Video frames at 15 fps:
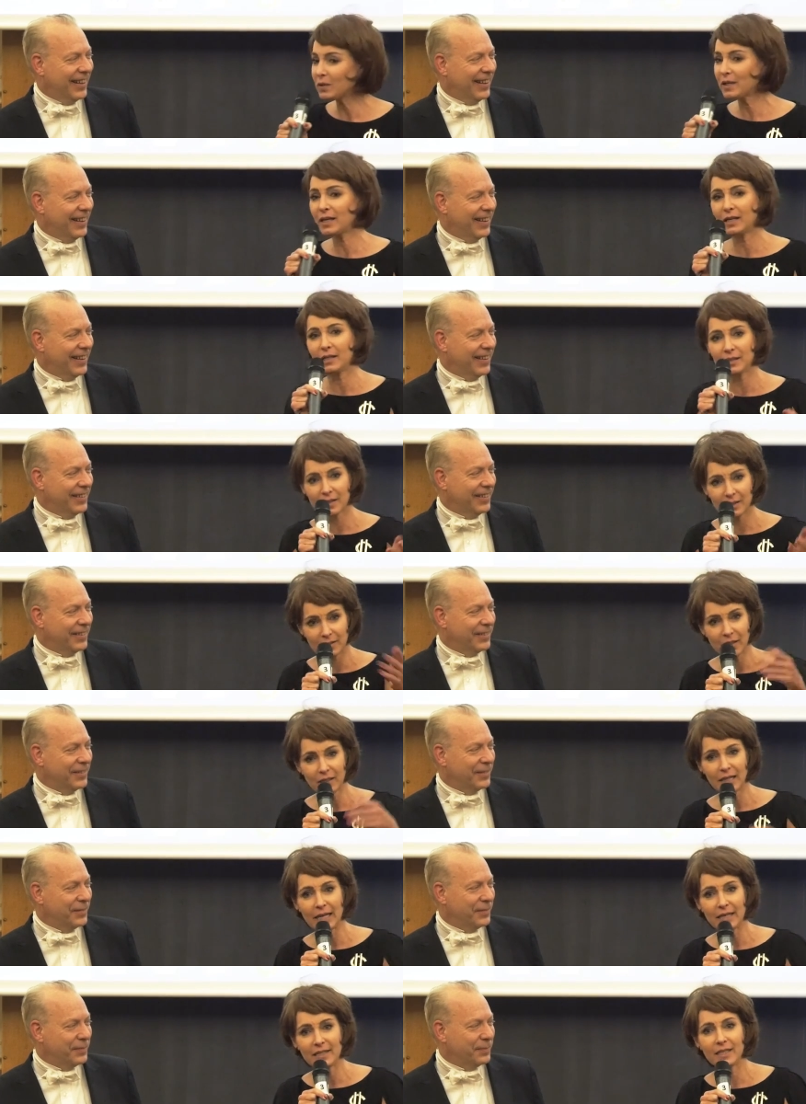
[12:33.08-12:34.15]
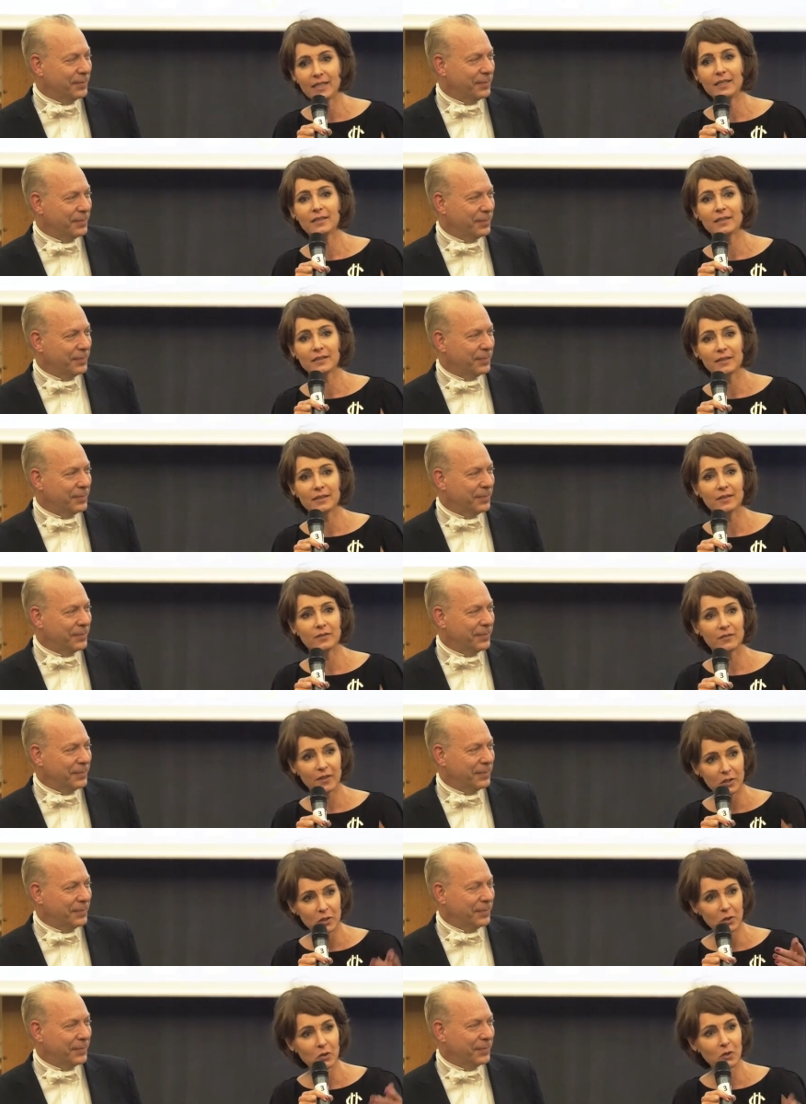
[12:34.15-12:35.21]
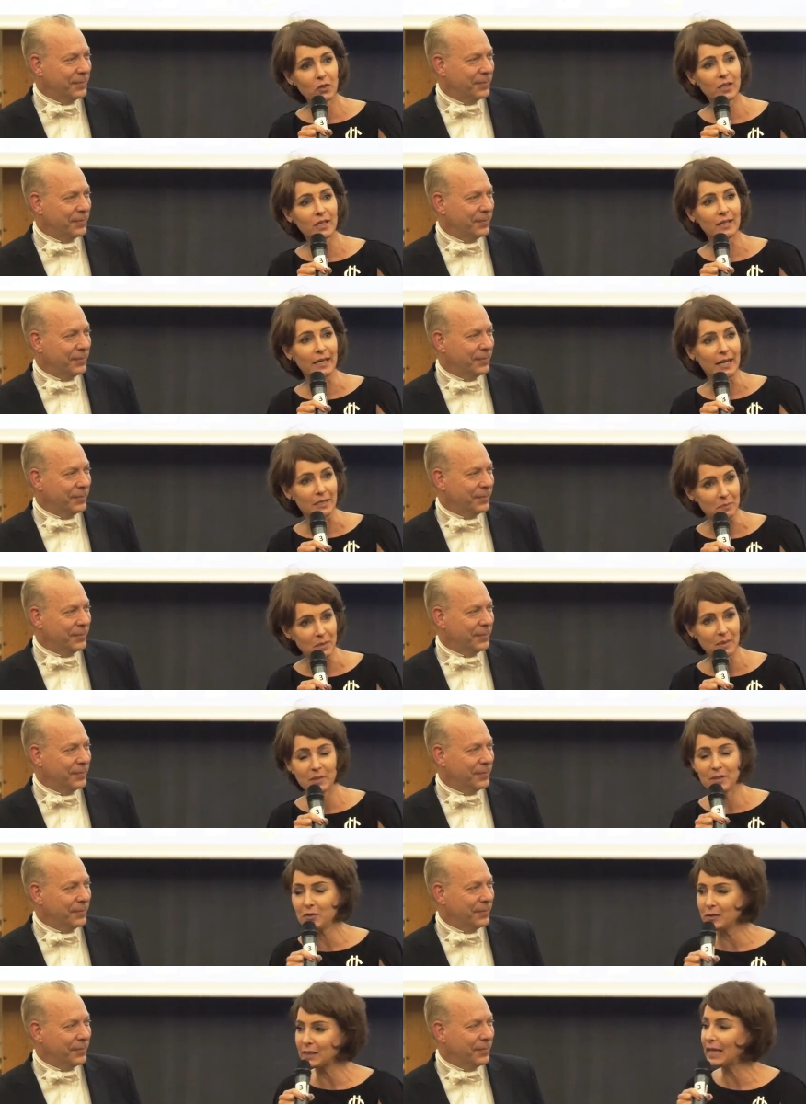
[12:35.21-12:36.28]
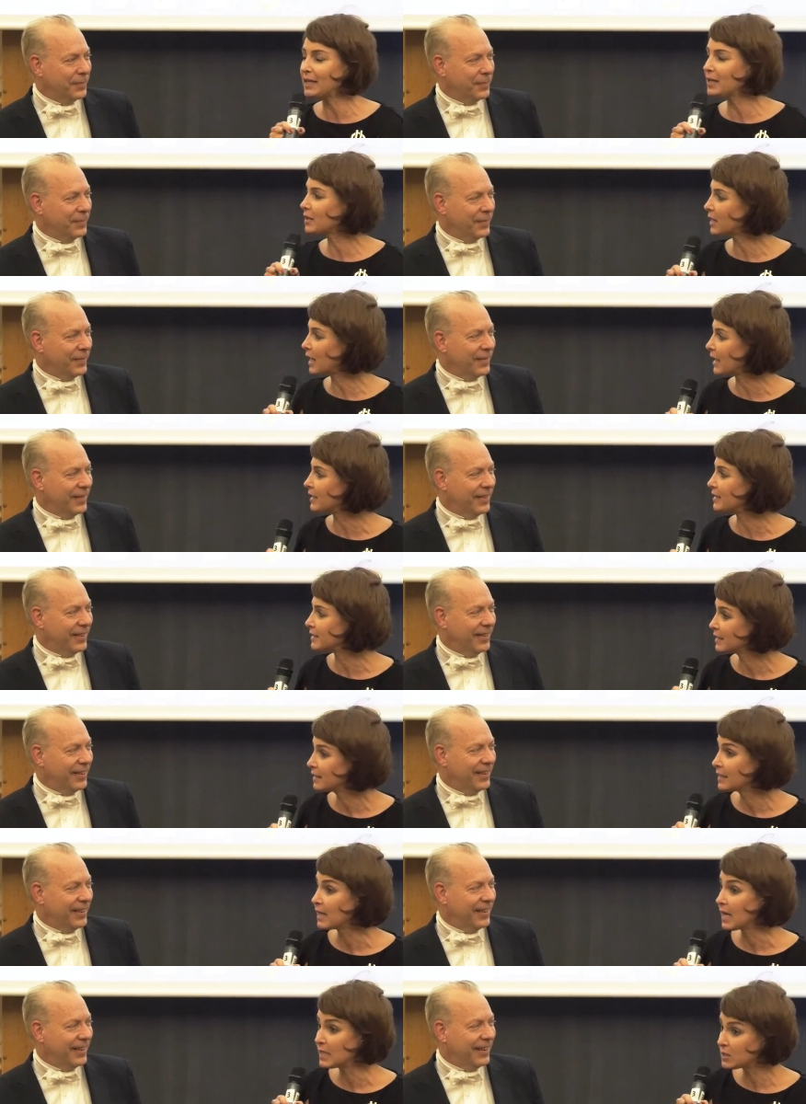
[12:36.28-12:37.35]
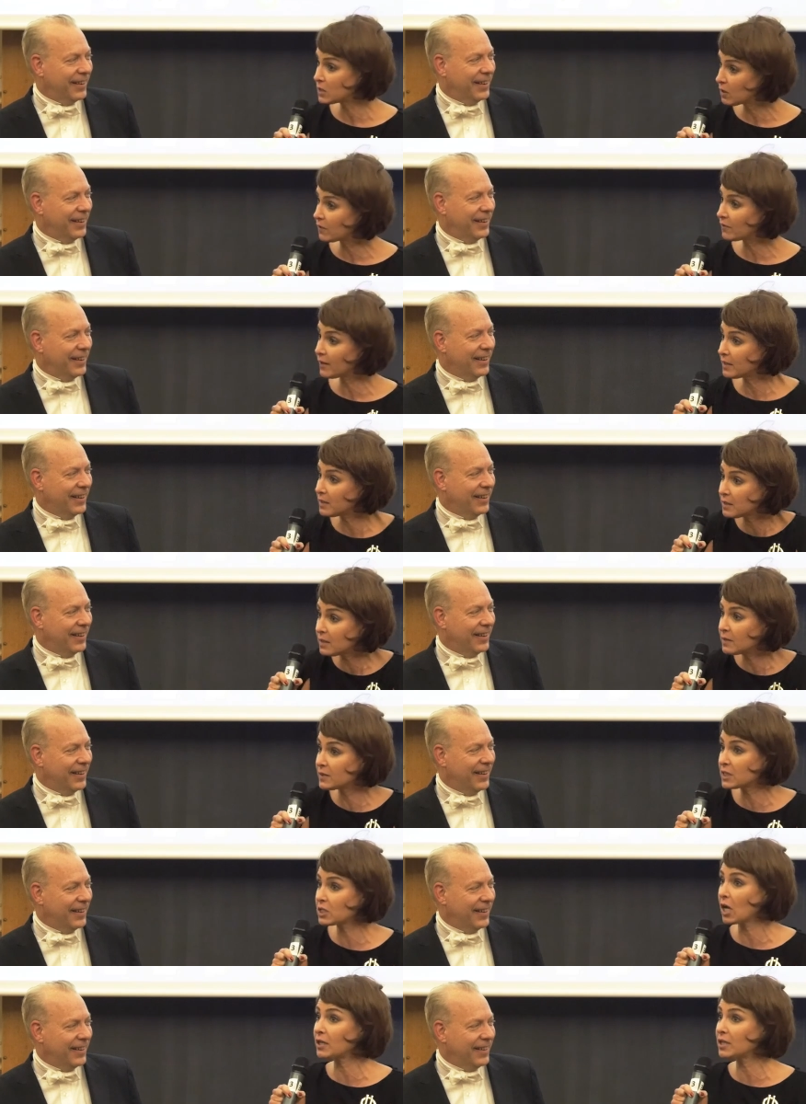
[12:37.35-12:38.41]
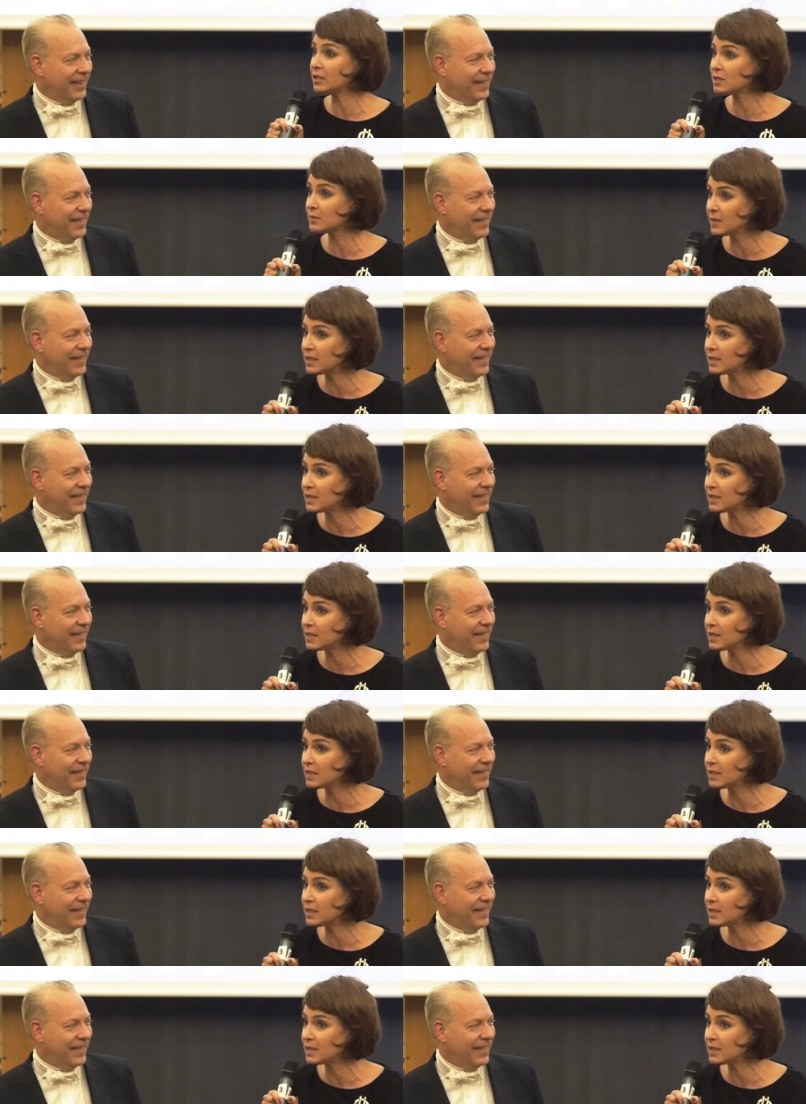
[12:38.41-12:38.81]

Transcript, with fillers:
Speaker 1: Okay, young lady, what are you looking at? Maybe you'd like a ride. And so when he was talking to